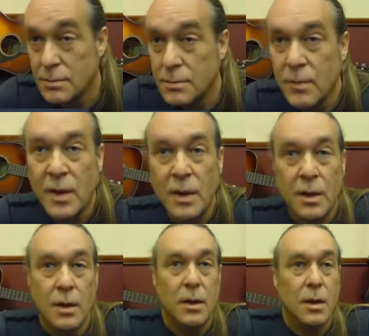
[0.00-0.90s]
and get the word
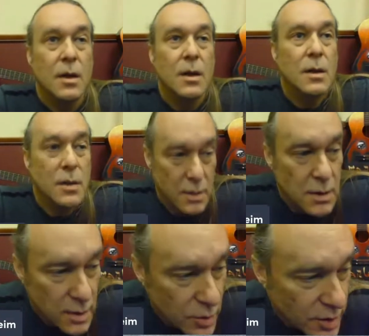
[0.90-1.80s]
out?
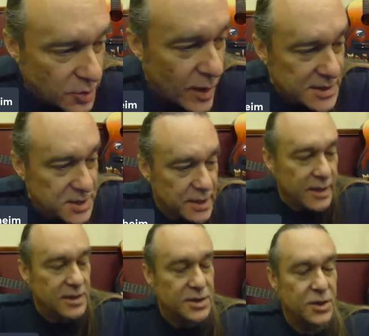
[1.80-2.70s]
Good question,
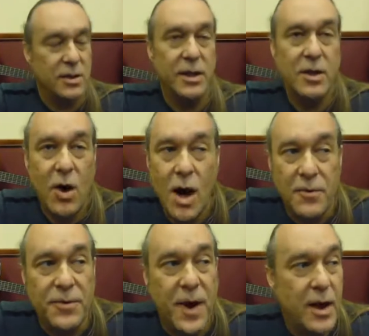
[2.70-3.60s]
and it certainly caught
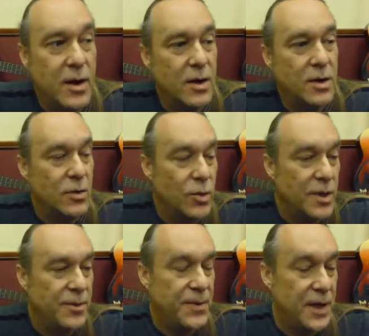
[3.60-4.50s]
fire
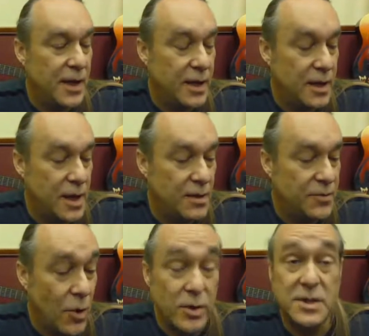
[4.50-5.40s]
with the
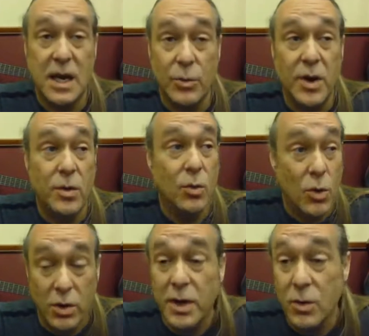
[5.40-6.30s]
folks that we were
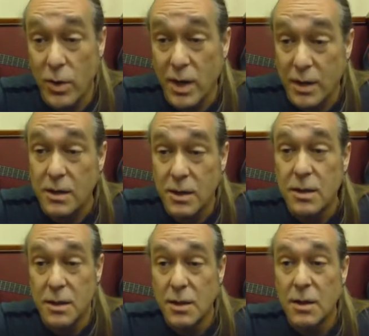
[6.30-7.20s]
working with
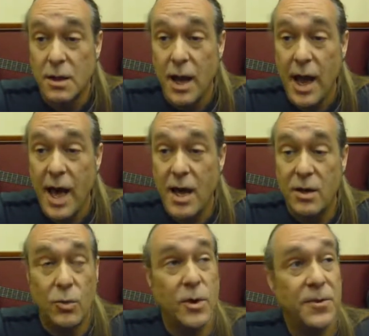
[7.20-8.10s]

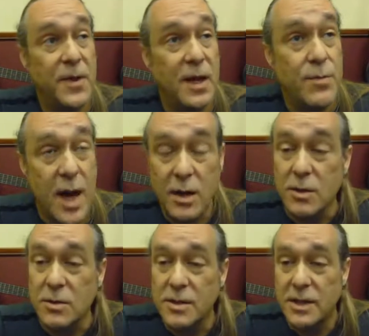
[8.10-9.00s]
and with the
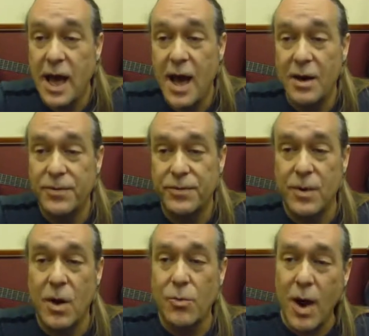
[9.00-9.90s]
medical staff
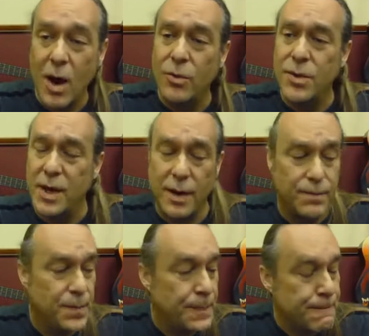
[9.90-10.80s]
around them.
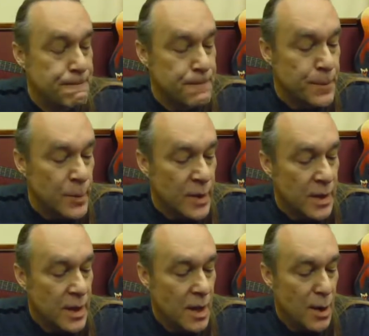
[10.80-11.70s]
Hmm.
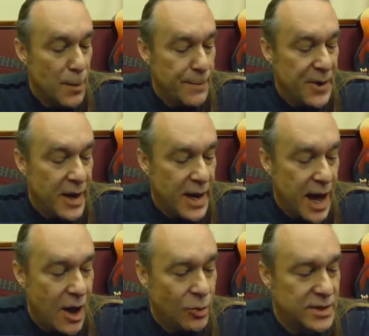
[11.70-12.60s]
But
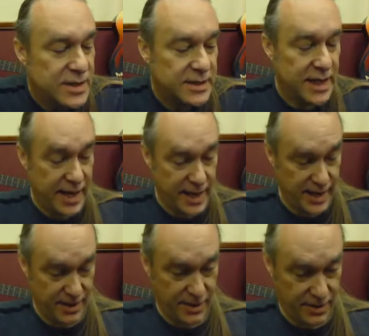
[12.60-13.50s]
I would
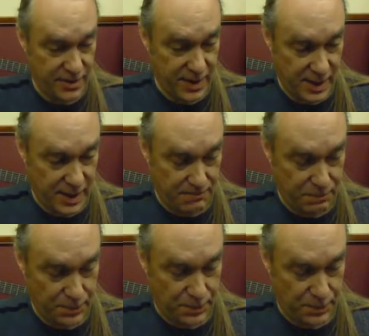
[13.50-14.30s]
say the